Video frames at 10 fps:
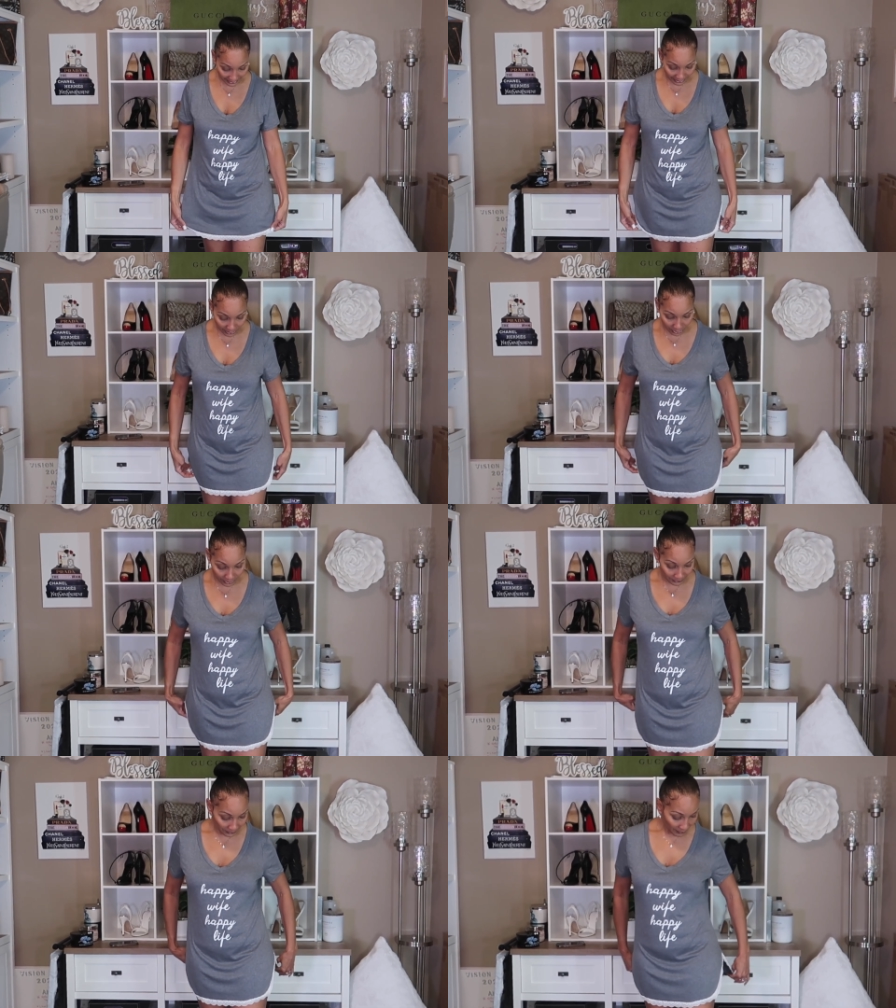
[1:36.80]

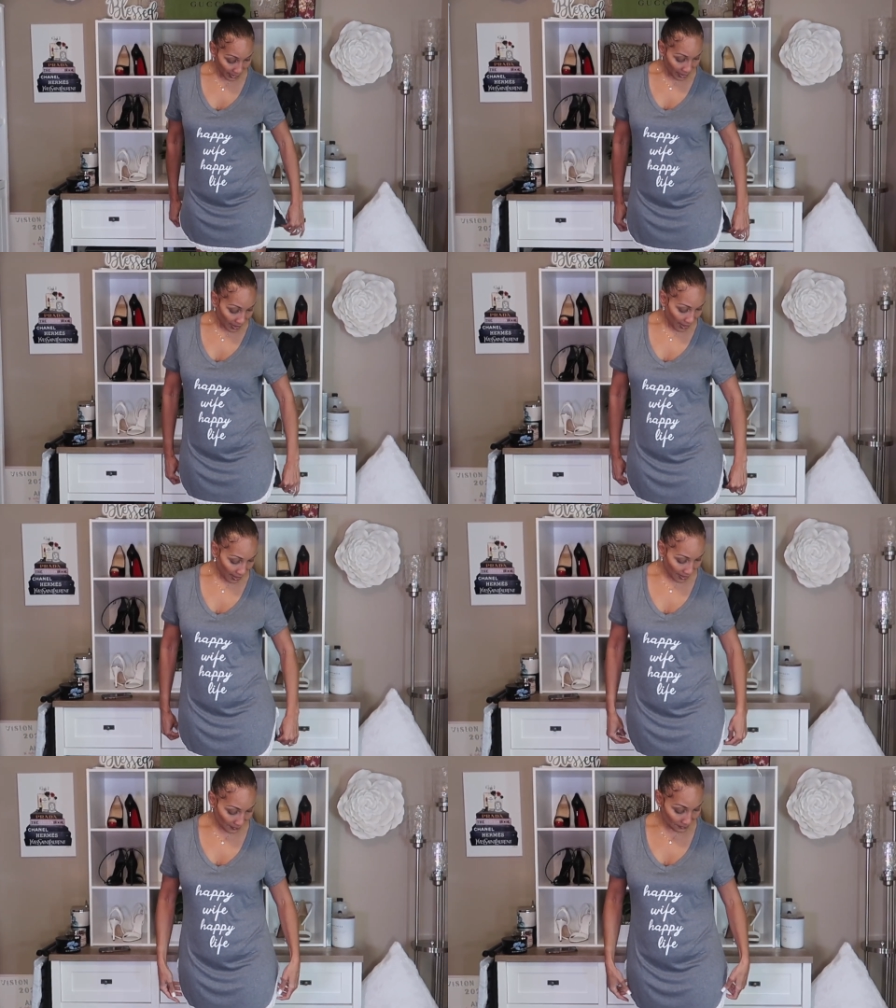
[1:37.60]
little
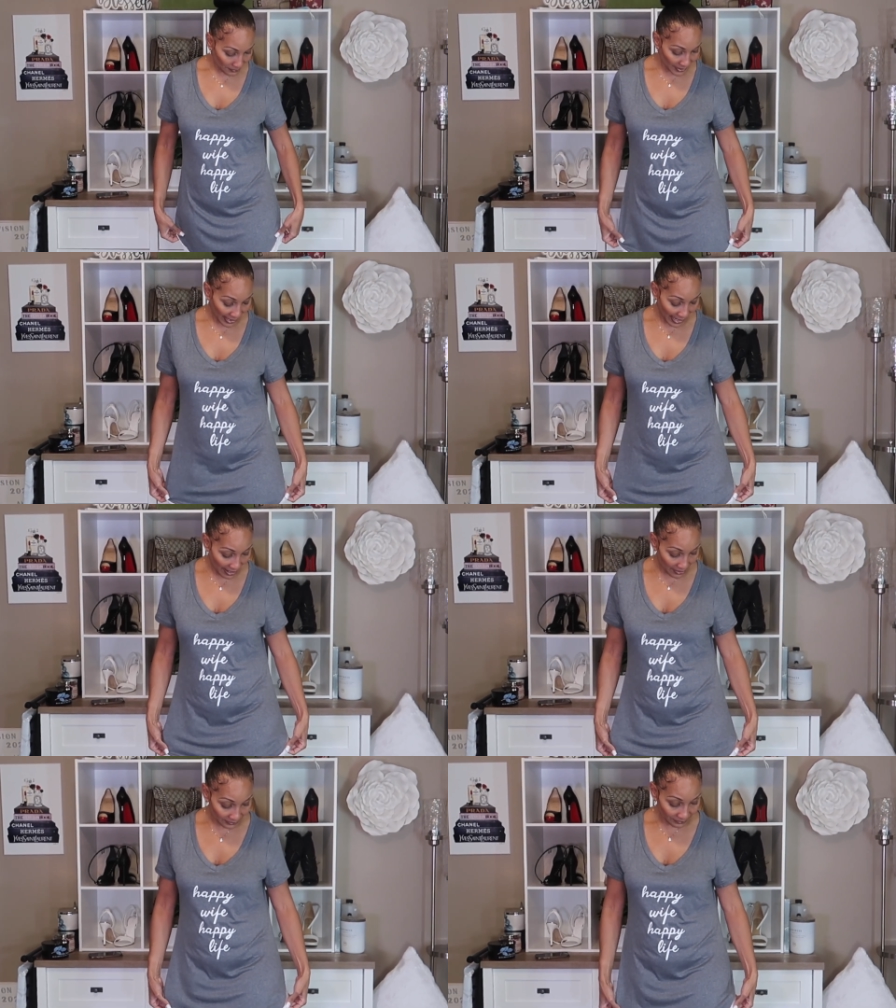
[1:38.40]
um,
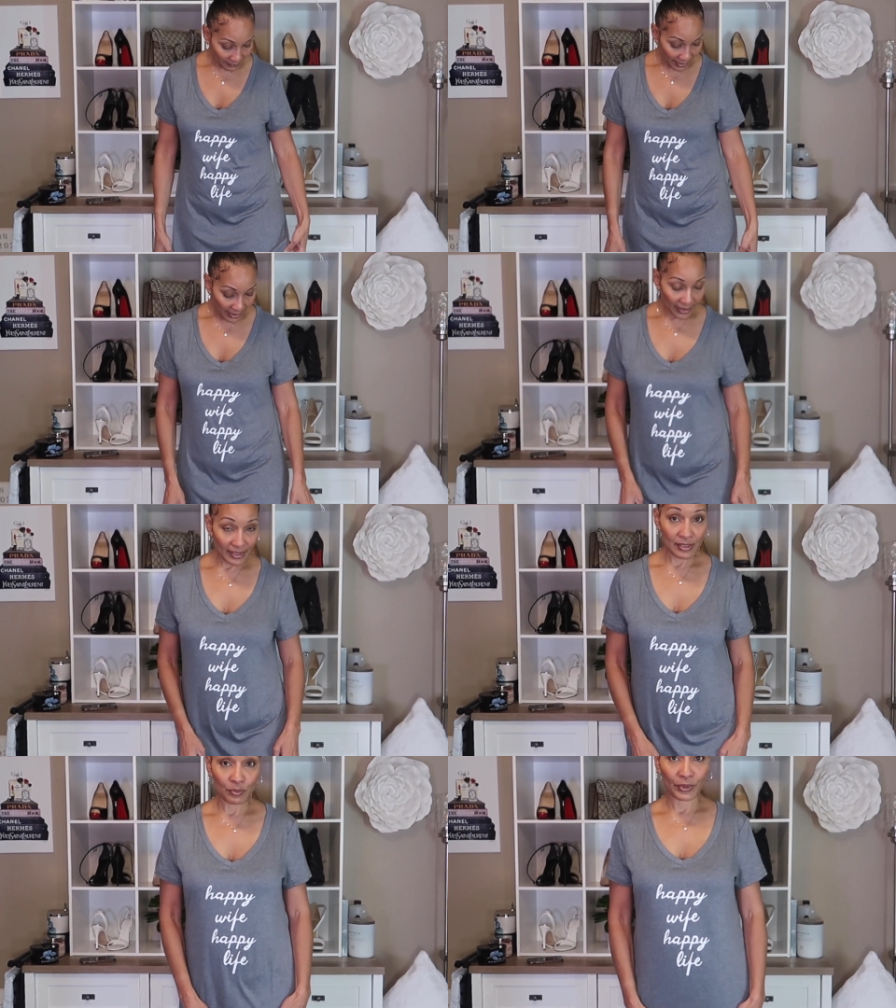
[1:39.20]
gown. It
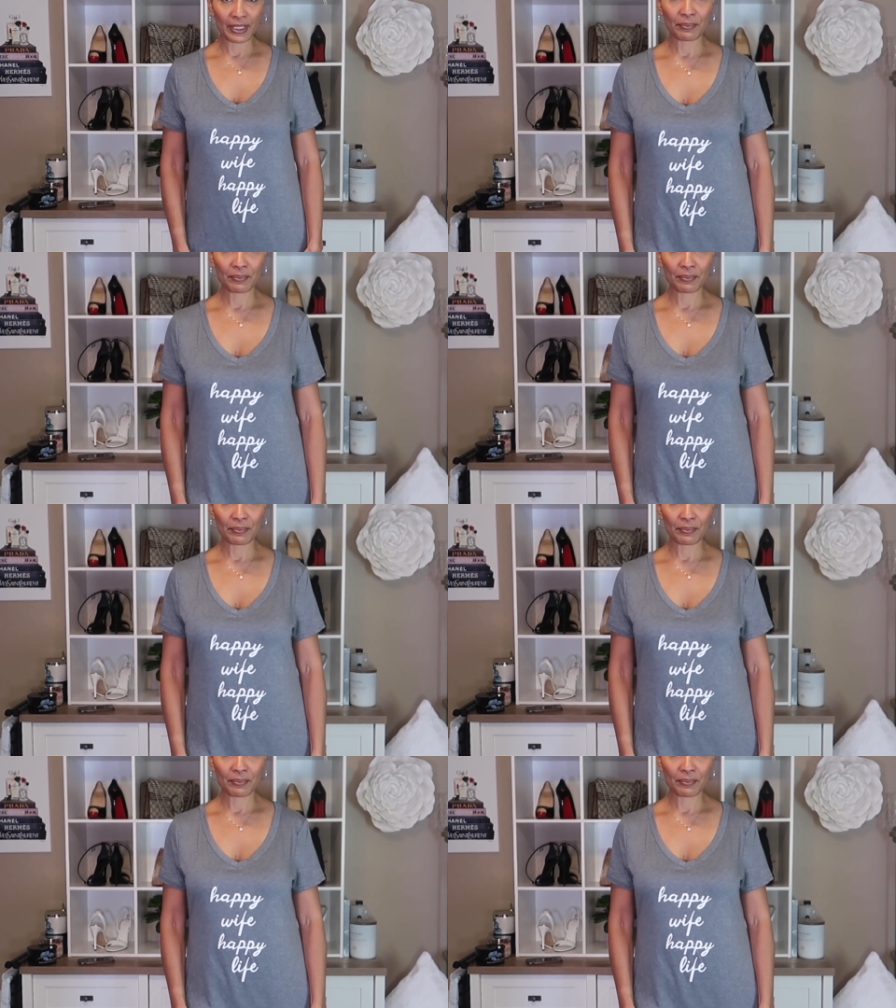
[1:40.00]
is really,